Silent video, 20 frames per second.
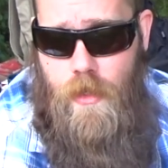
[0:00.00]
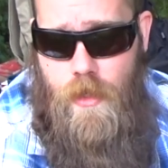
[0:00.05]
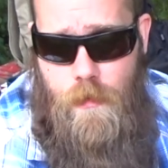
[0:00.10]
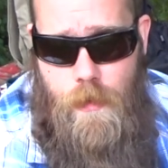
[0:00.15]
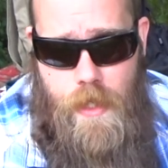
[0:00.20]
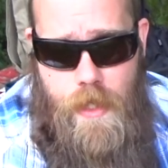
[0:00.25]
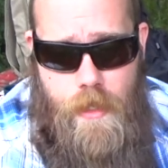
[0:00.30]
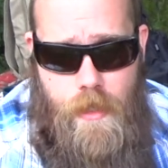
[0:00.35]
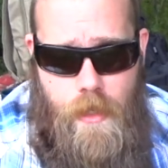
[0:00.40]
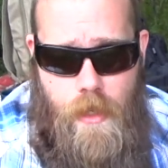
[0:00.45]
has
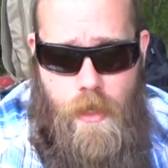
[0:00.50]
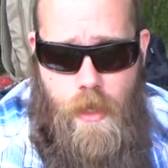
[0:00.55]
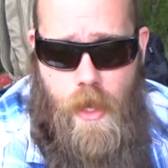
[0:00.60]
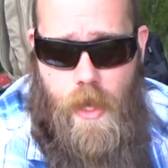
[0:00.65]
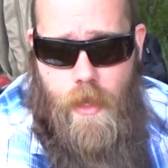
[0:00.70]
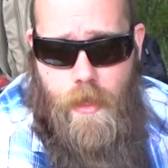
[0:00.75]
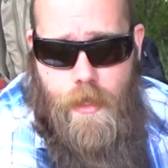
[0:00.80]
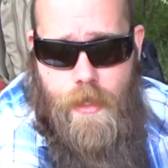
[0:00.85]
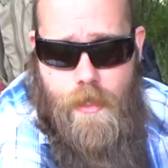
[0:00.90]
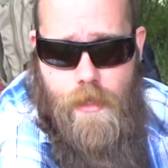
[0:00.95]
been
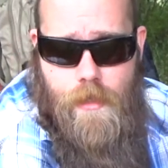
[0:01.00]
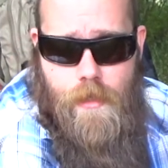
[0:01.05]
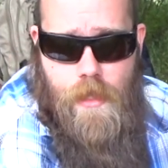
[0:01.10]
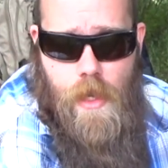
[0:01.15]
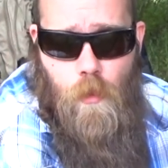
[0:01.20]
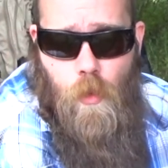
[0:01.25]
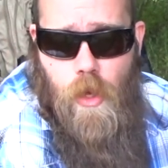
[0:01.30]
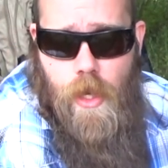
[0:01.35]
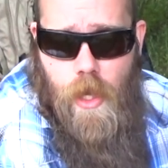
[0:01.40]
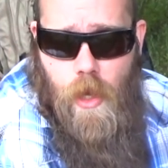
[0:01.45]
at least
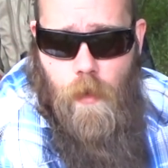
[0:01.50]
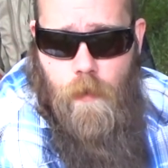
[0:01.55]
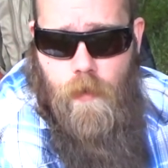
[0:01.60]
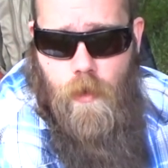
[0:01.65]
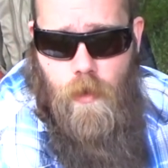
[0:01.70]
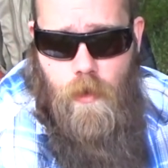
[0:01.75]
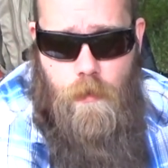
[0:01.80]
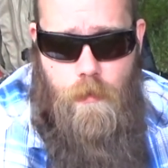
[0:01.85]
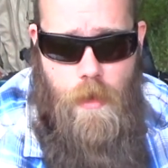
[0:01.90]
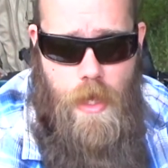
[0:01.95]
somewhat
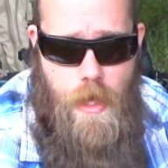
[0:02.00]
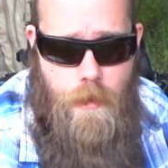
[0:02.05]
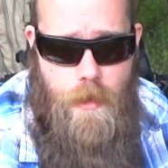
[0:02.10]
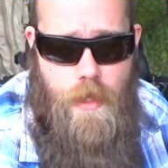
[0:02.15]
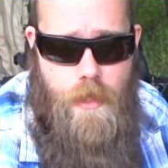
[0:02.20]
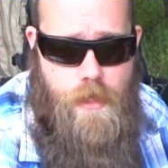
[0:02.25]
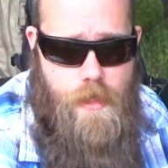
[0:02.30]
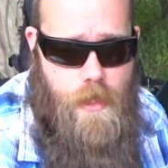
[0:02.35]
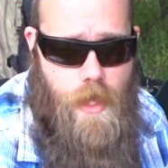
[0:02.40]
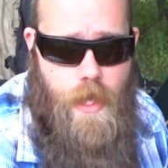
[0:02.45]
helpful,
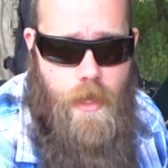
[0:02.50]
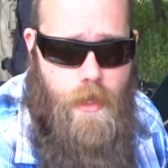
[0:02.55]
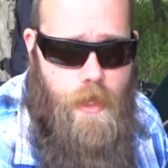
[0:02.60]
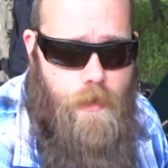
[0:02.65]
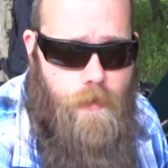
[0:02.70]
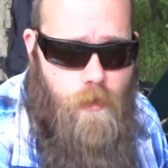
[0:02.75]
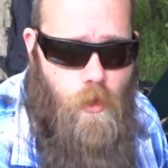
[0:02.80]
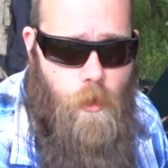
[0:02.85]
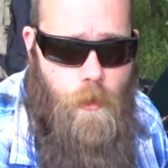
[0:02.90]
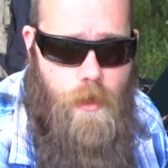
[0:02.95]
maybe slightly
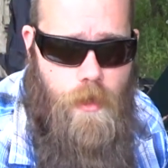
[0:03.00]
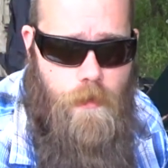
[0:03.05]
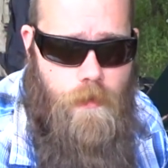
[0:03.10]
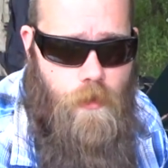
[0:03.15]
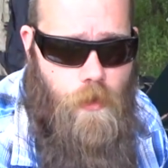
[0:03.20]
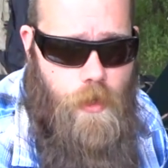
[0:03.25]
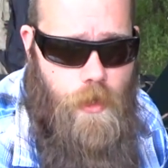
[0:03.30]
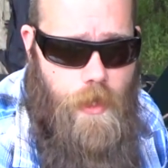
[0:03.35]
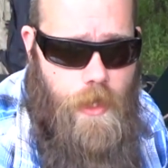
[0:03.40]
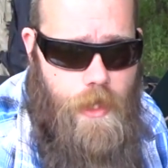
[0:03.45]
informative
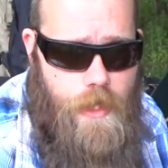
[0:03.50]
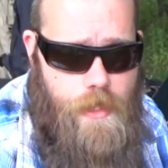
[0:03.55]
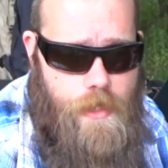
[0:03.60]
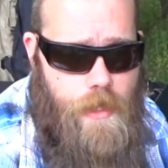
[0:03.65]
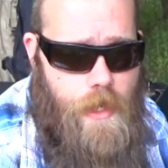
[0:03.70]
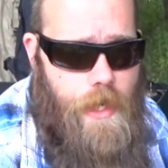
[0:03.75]
for you guys.